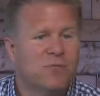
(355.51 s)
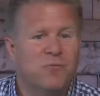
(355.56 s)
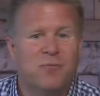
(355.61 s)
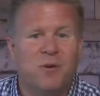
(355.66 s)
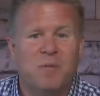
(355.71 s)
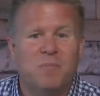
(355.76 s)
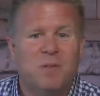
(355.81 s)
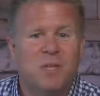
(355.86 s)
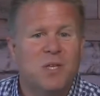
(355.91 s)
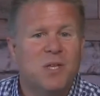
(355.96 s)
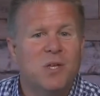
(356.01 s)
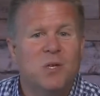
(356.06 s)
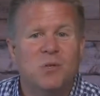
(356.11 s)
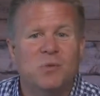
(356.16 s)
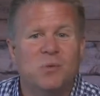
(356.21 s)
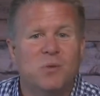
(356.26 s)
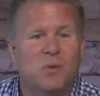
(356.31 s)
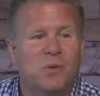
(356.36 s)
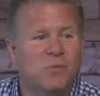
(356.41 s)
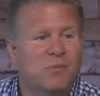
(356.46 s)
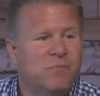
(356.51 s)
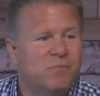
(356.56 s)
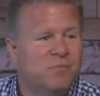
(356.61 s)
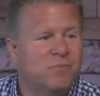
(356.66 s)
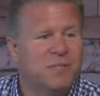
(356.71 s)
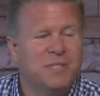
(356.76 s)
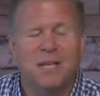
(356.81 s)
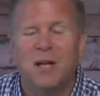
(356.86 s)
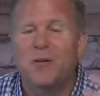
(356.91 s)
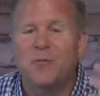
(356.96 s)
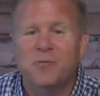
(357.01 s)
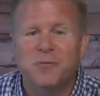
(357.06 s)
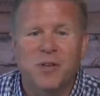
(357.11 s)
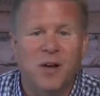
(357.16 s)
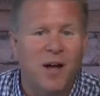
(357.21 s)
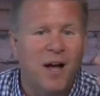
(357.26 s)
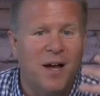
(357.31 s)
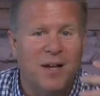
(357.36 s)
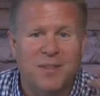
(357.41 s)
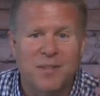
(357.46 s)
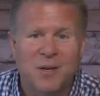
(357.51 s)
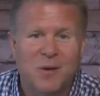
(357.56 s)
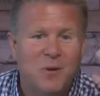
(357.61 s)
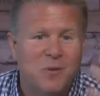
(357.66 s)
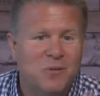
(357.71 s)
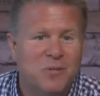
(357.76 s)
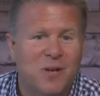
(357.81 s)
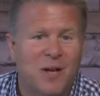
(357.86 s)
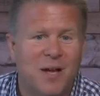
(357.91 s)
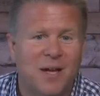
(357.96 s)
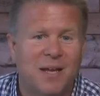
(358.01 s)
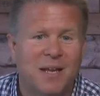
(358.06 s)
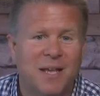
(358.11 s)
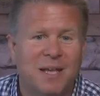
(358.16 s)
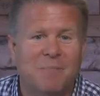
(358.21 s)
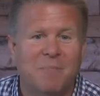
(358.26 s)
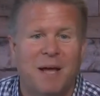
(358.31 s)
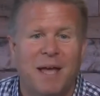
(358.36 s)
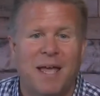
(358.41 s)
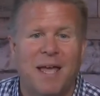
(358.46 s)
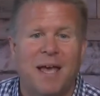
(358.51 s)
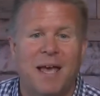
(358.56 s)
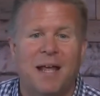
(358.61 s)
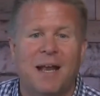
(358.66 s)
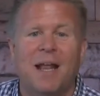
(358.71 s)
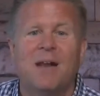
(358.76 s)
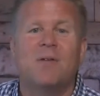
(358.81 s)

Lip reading: from the usual self-talk that goes on in my head.